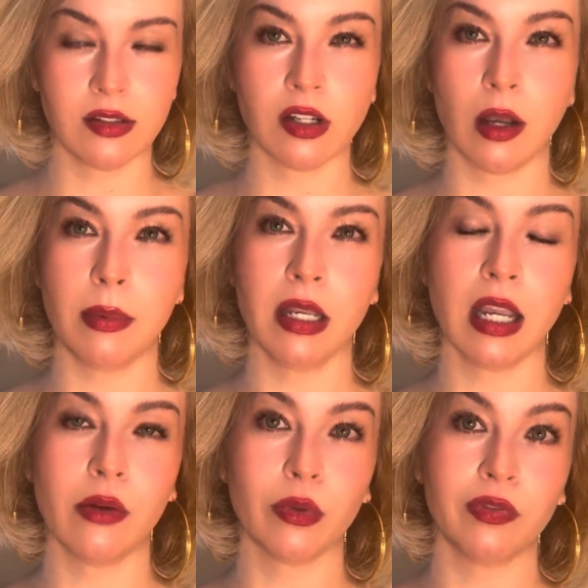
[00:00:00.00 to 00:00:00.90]
stopping,
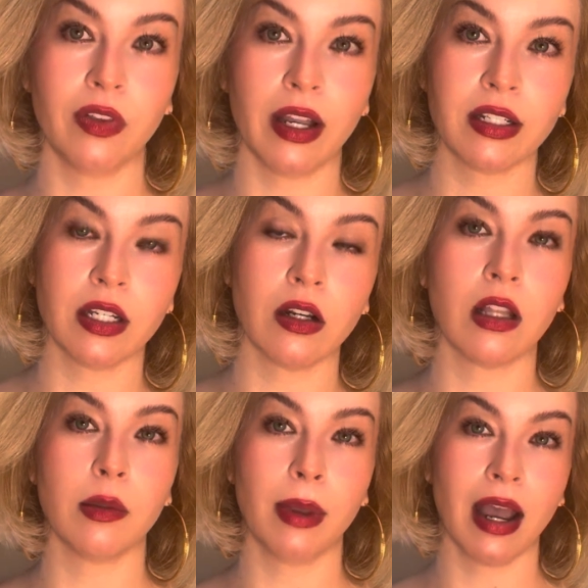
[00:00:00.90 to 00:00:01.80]
and reflecting
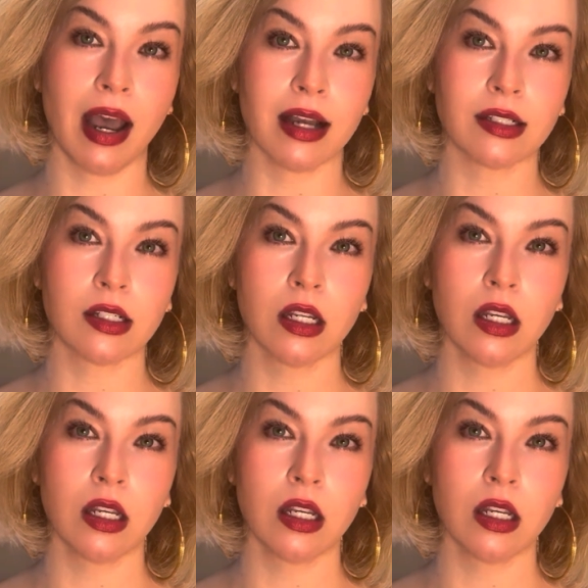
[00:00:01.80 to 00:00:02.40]
on the past.